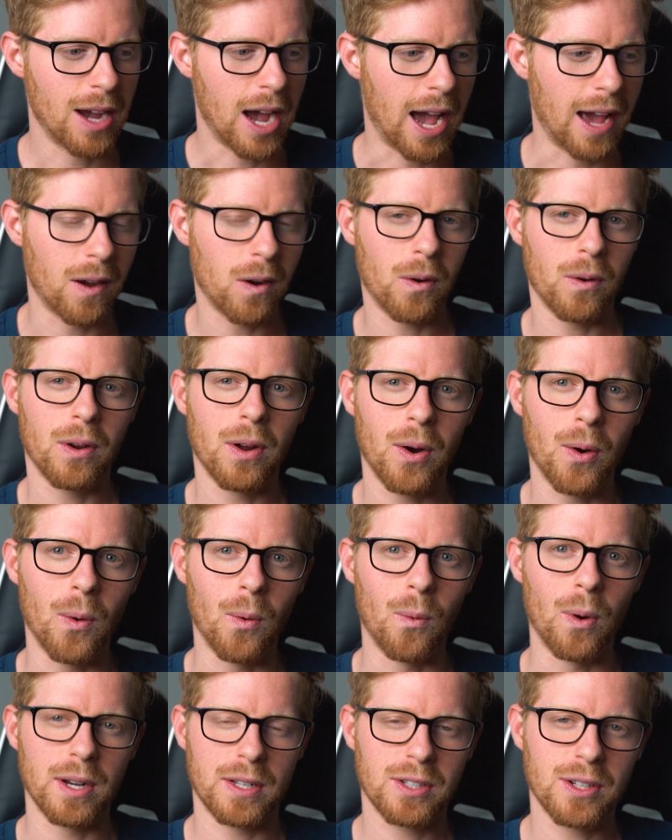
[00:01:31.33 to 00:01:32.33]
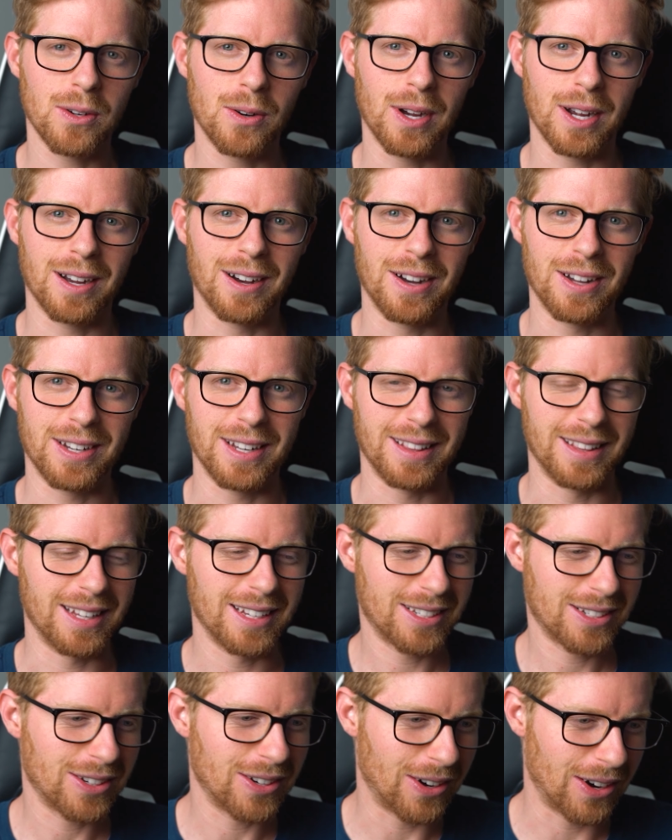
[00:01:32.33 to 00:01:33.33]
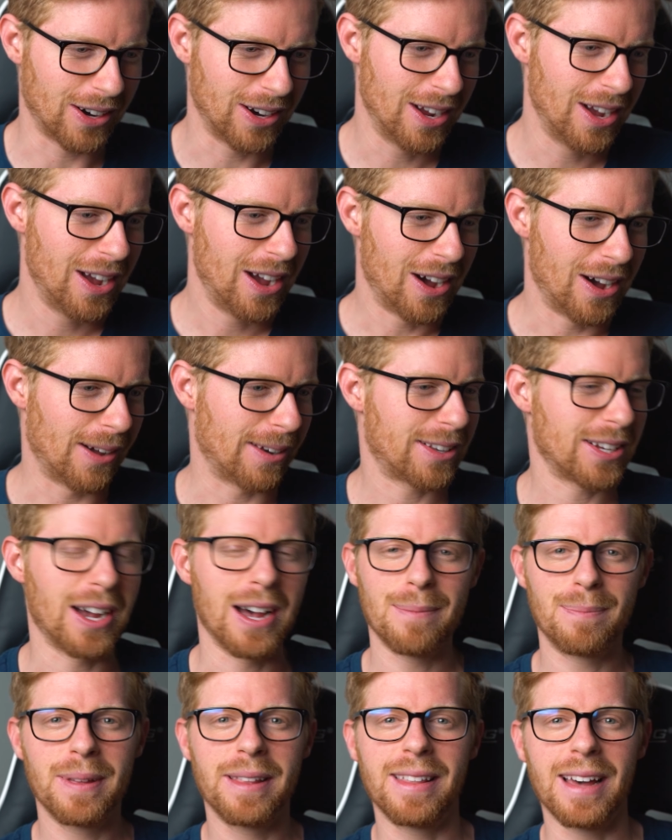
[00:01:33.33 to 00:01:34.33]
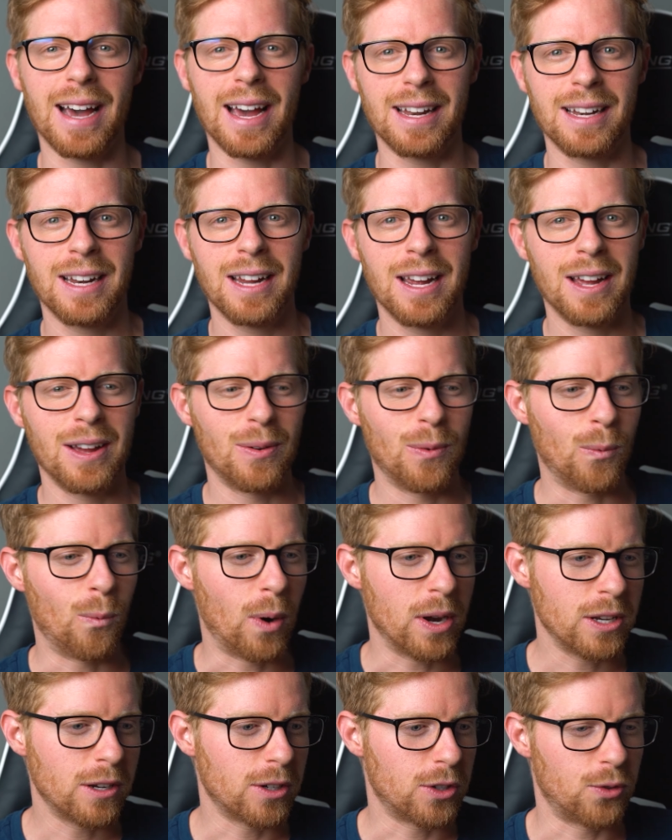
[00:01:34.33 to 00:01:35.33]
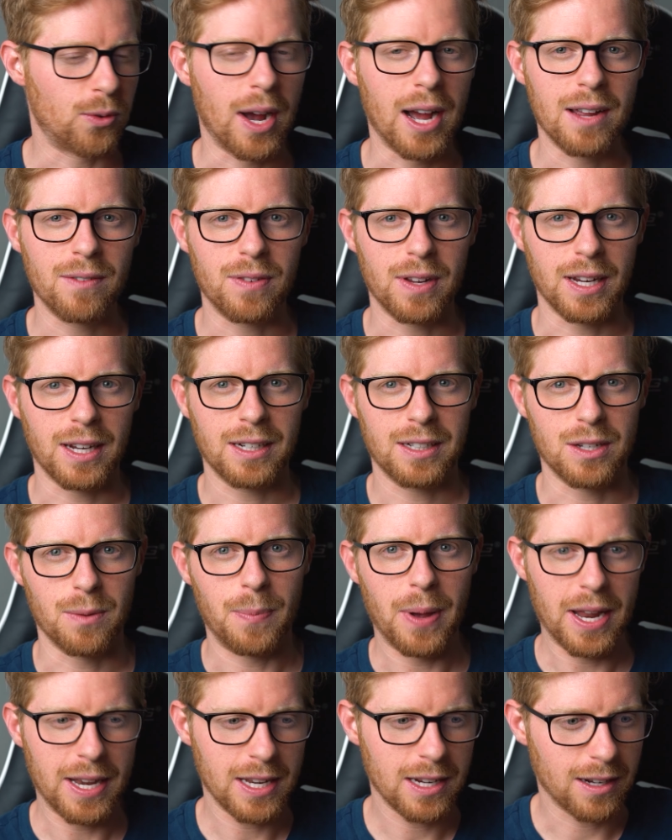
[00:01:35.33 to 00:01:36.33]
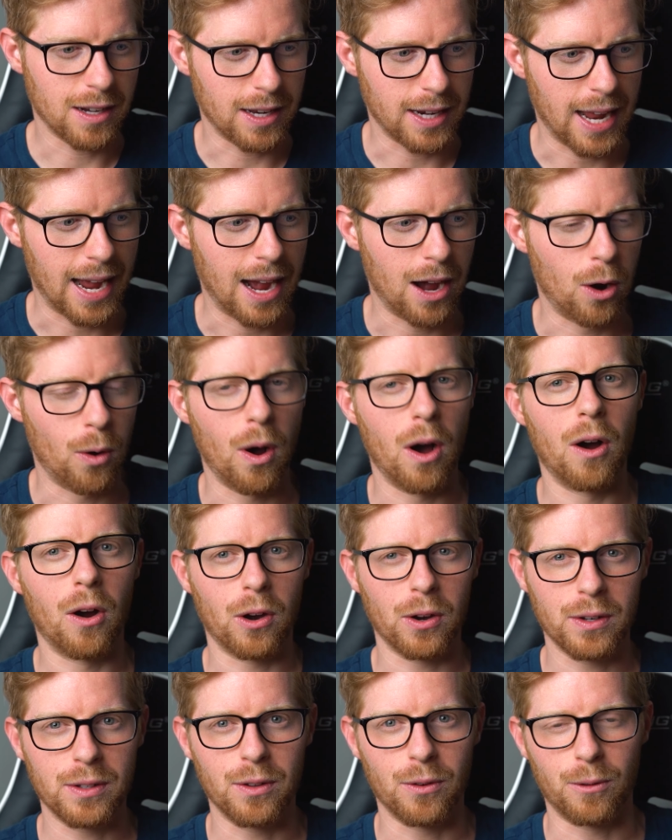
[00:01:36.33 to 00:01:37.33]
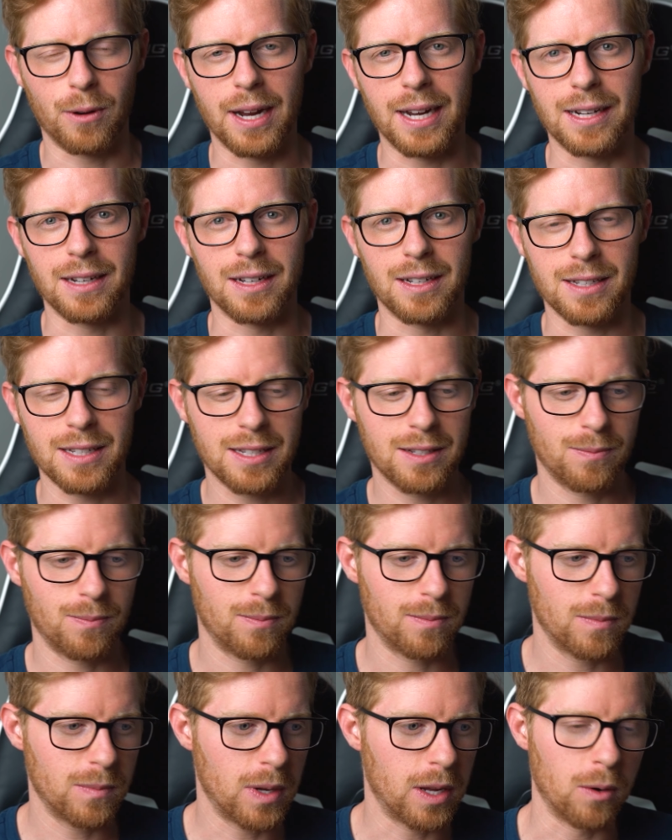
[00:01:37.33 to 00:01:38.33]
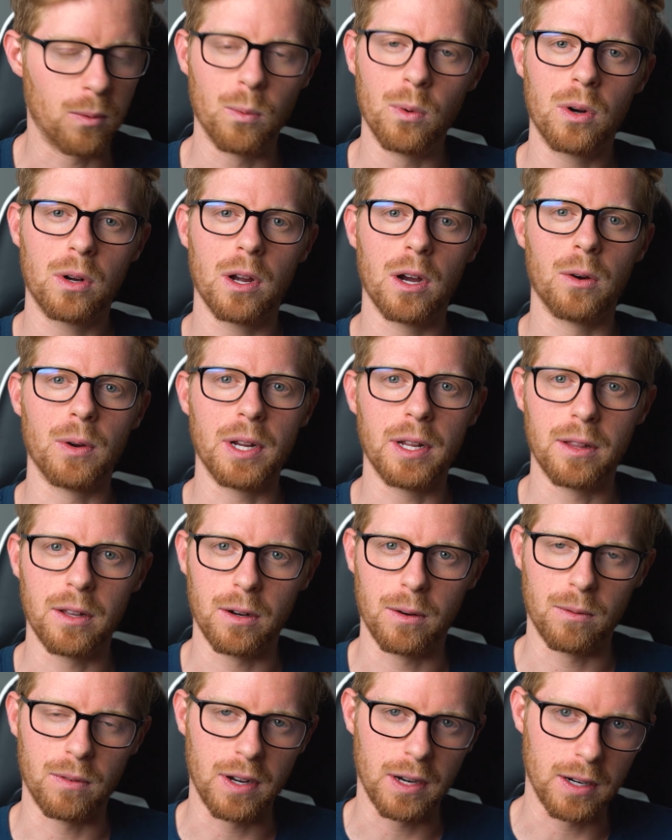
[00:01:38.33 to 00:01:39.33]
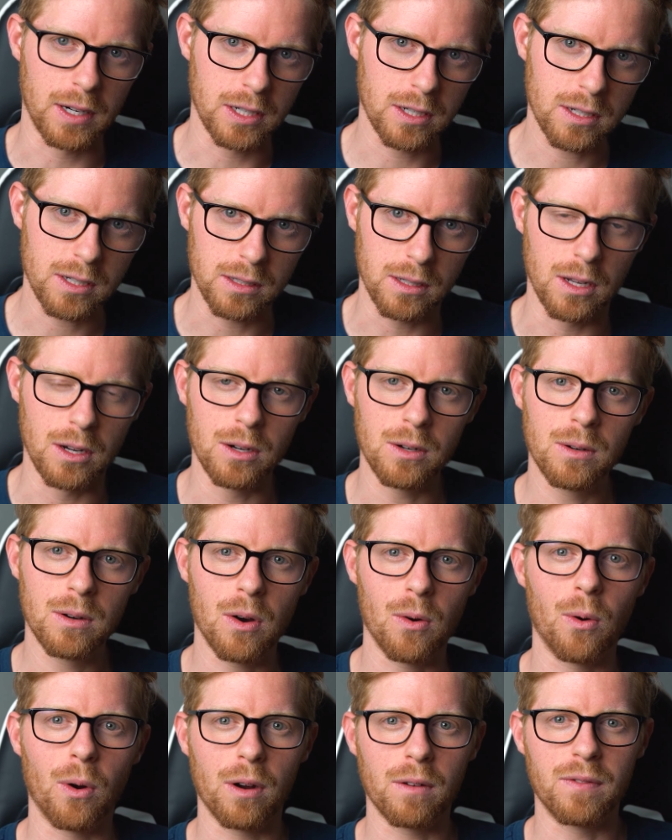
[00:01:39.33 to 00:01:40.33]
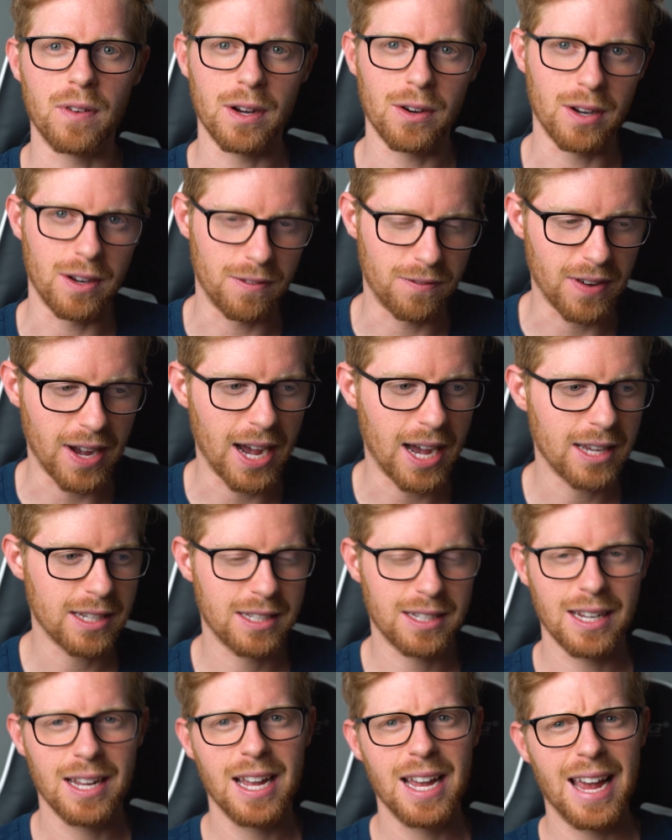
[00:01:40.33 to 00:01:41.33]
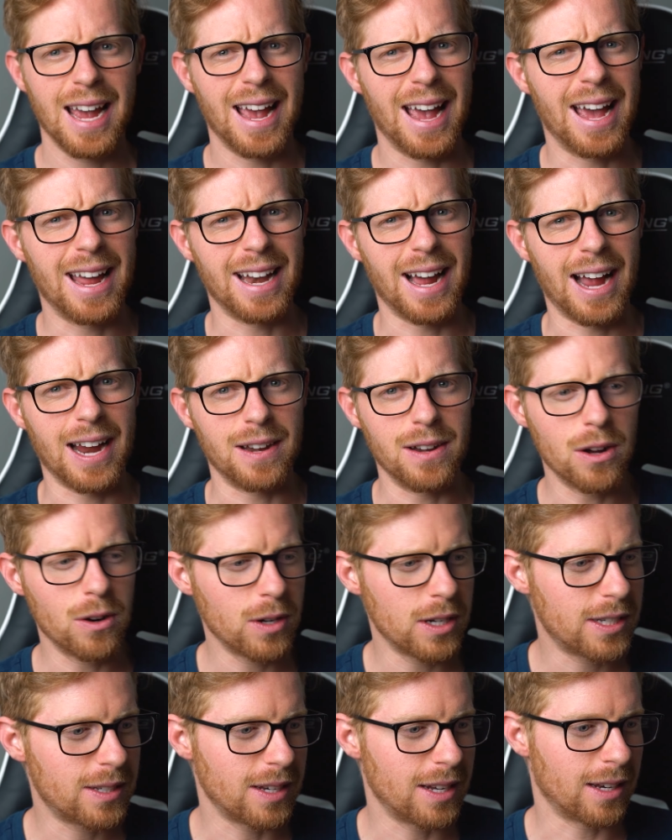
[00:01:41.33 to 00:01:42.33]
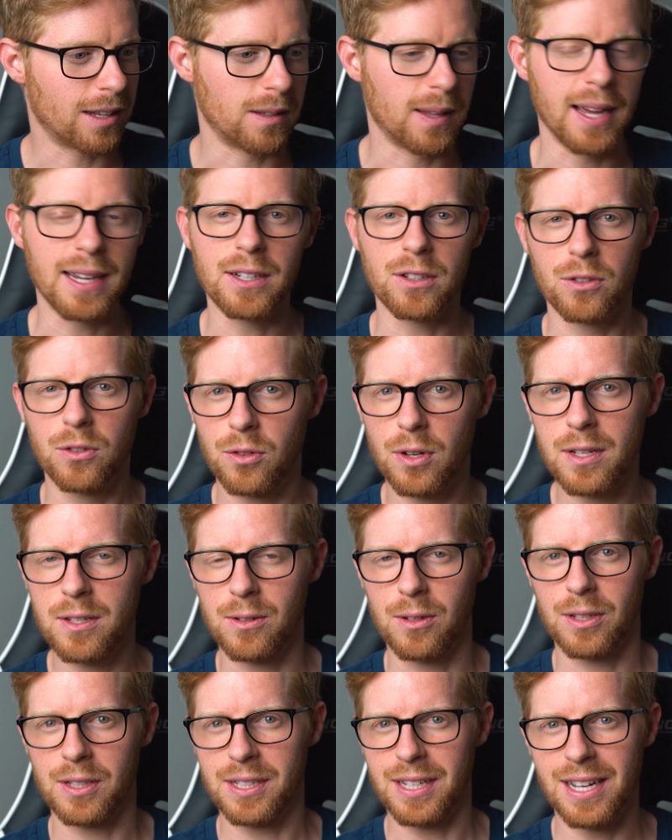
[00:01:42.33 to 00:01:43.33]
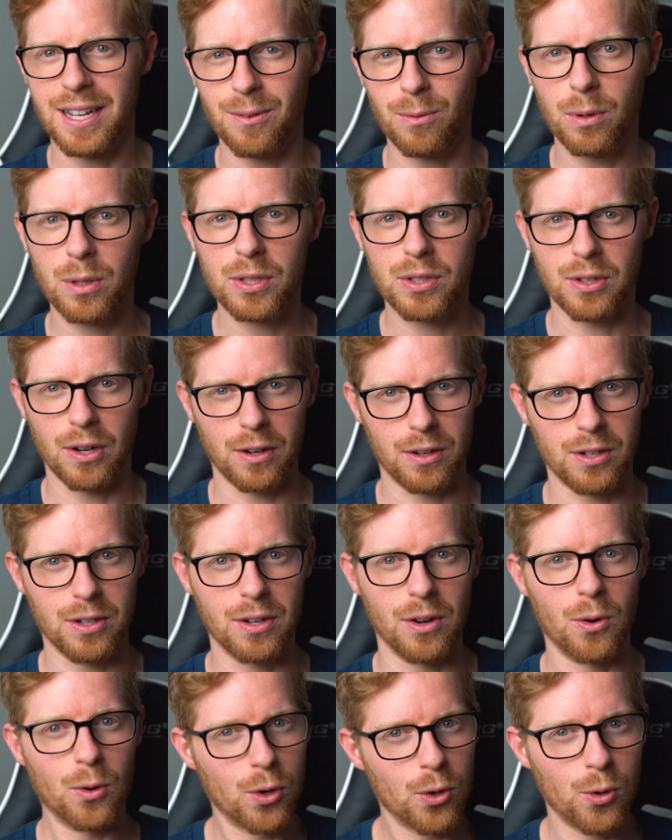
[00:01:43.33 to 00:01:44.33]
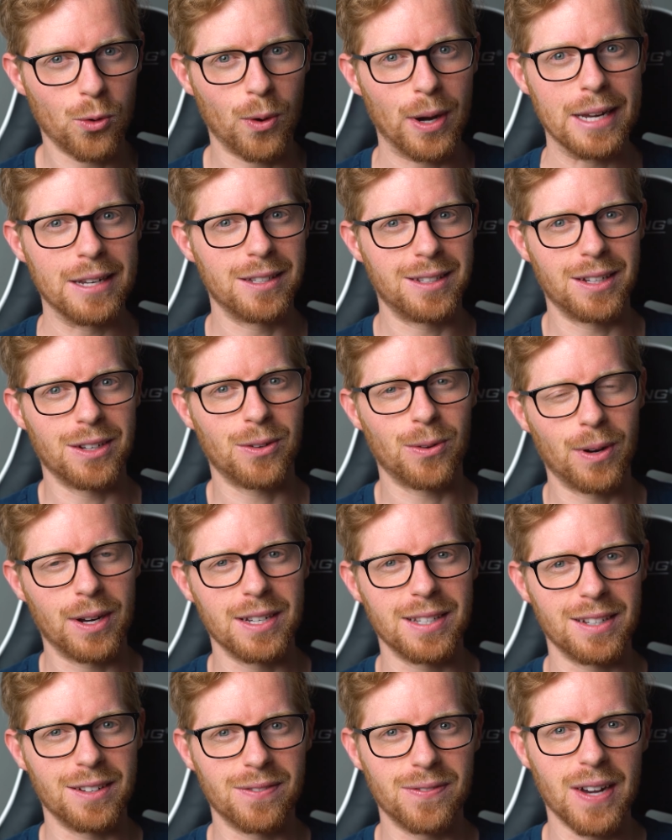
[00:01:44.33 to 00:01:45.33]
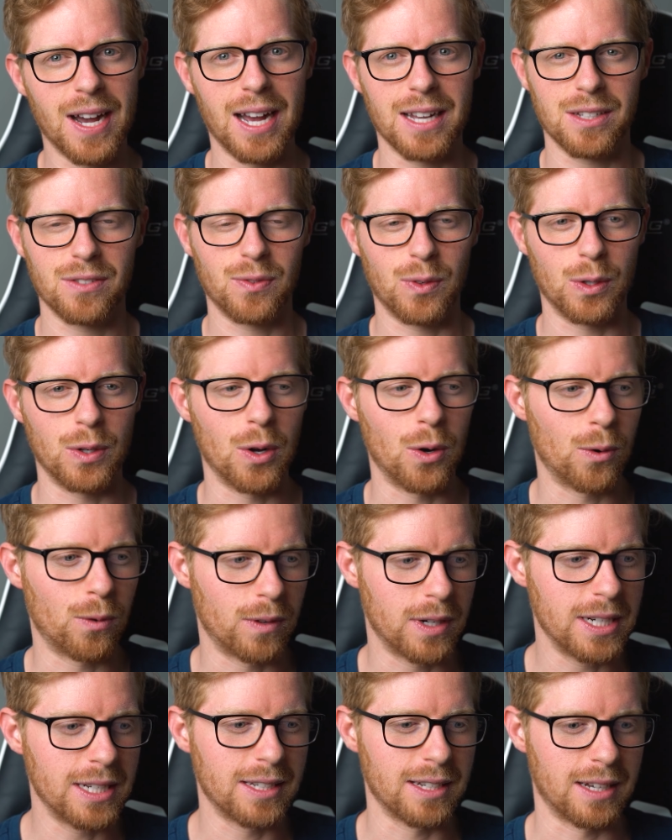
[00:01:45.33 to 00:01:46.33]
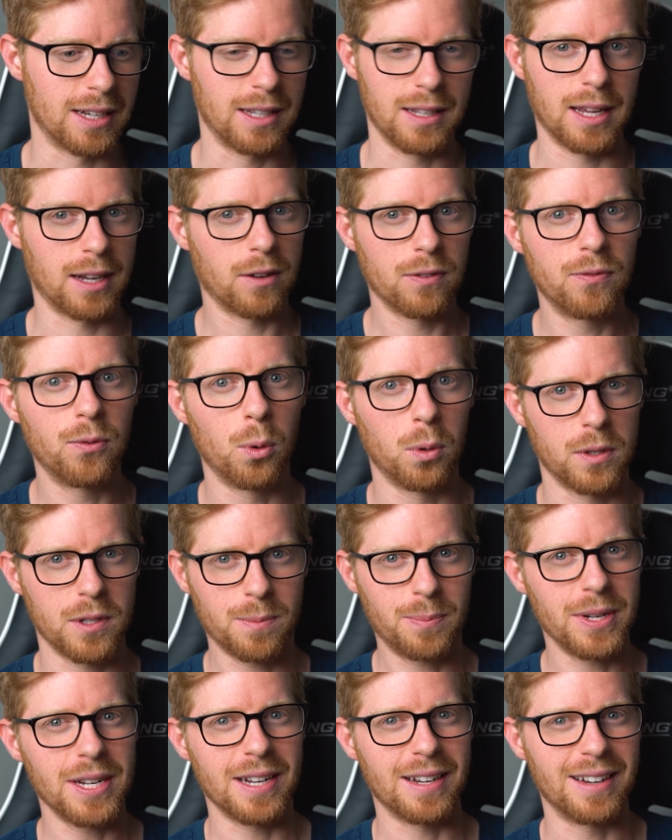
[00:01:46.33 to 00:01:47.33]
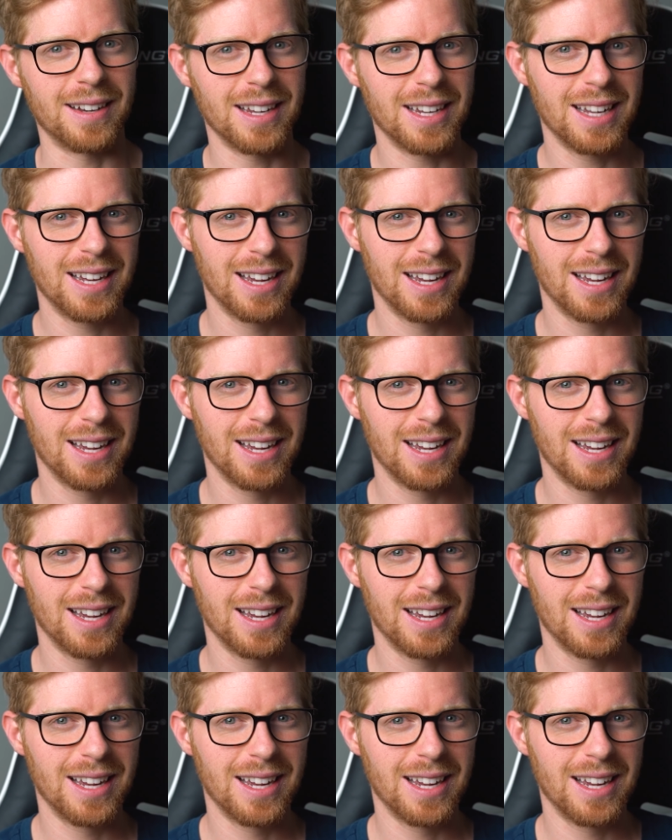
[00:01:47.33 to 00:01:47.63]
I don't know what's going on in this car. On top of that, when you're driving, depending on how hard the rain is, it will go either very slow or very fast. And I notice in light drizzles, it will start to go crazy, crazy fast for no reason, like full speed.